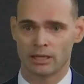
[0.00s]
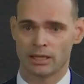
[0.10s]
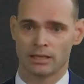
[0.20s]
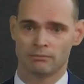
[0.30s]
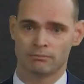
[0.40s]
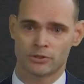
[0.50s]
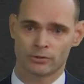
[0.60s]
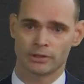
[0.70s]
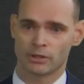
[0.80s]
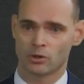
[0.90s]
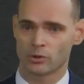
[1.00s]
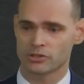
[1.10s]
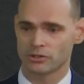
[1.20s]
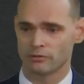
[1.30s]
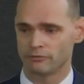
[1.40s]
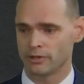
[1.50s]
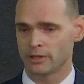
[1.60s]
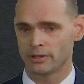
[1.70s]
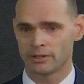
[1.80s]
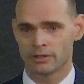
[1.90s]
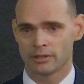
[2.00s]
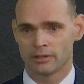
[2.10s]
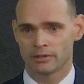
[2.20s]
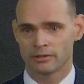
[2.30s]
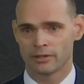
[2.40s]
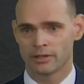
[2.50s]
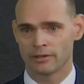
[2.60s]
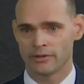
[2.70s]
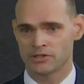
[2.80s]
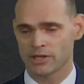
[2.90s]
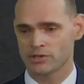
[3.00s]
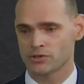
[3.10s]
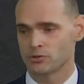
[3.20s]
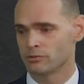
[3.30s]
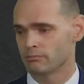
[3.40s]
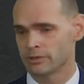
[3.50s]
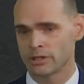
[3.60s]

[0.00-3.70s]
and during the course of the chase, student,